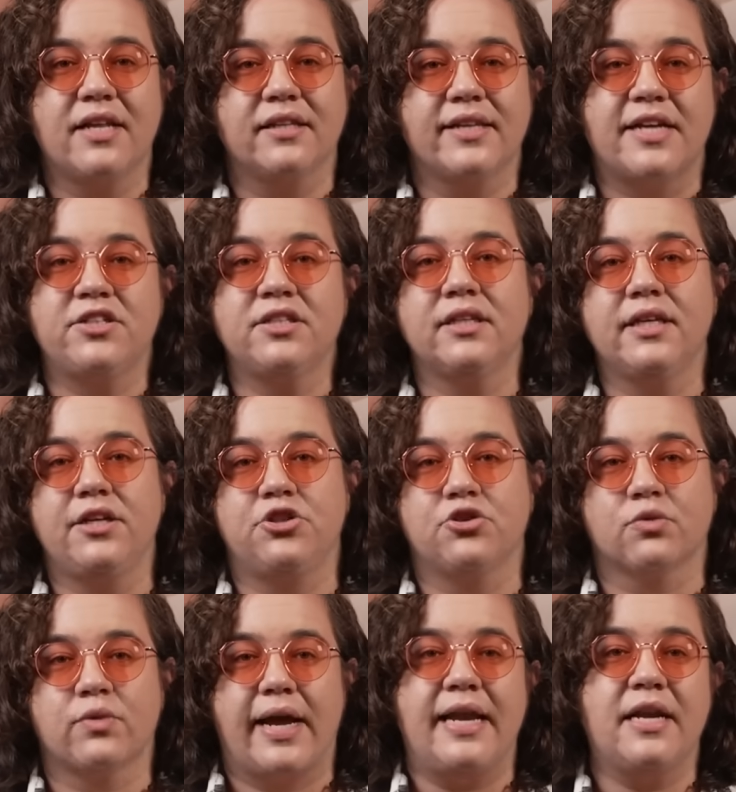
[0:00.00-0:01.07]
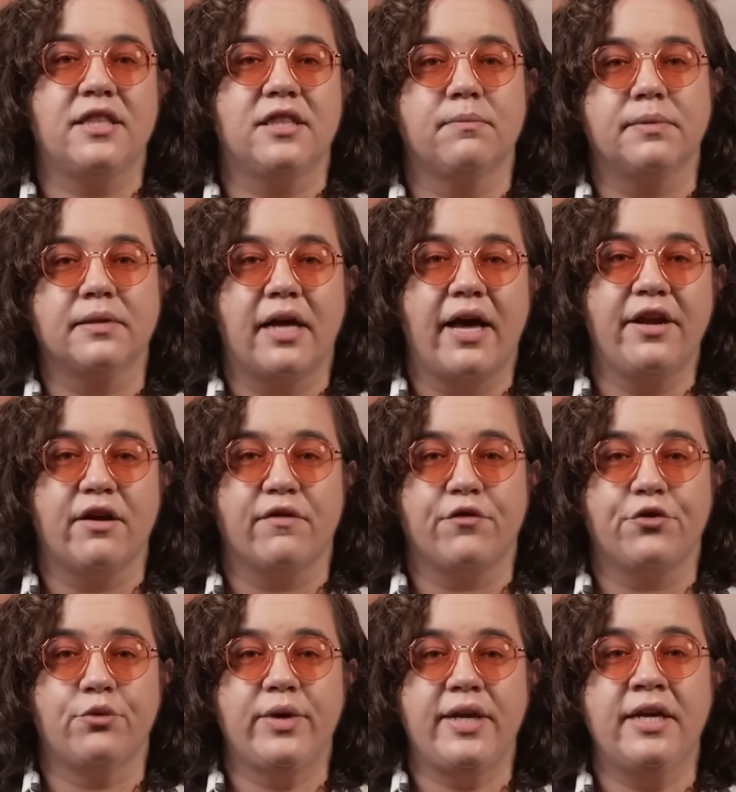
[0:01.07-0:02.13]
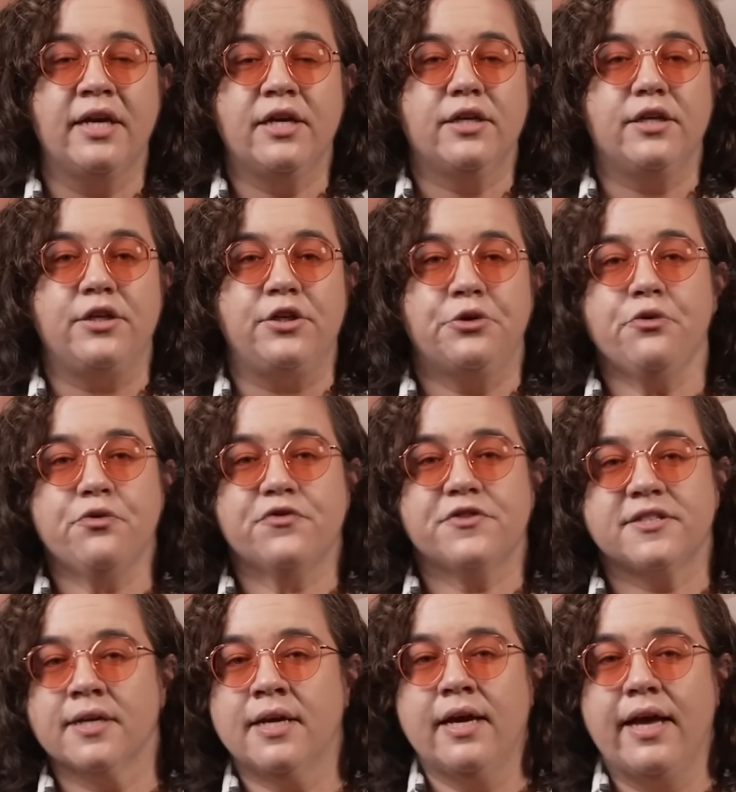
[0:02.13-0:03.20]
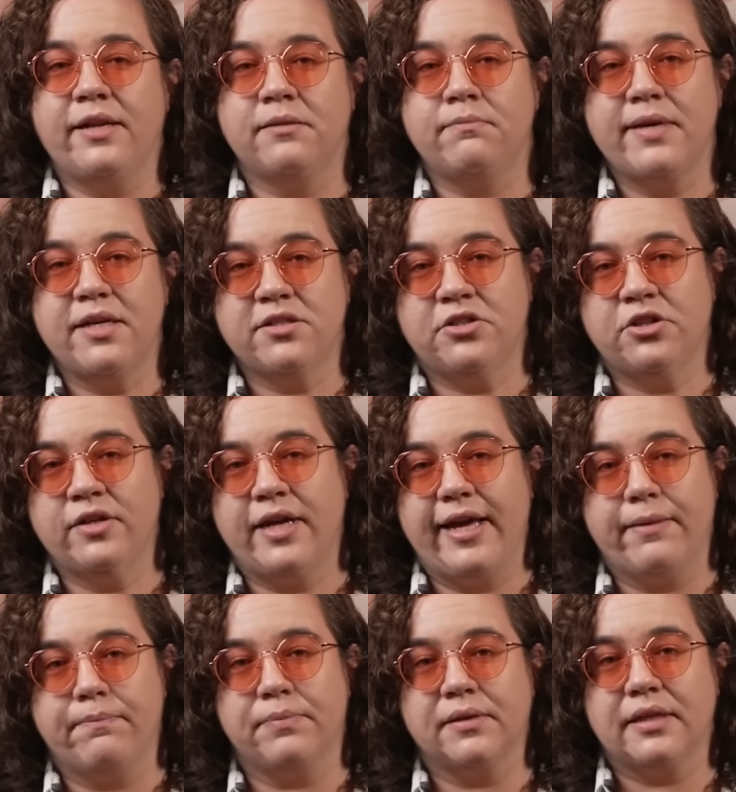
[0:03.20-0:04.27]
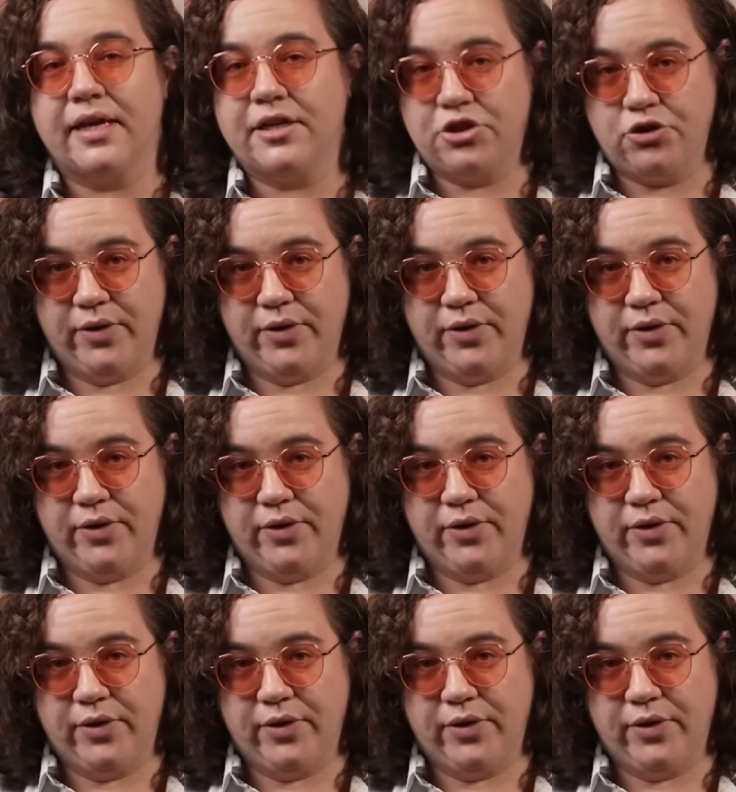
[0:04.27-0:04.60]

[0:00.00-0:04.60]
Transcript: allegedly drained the blood of three youths and administered a blood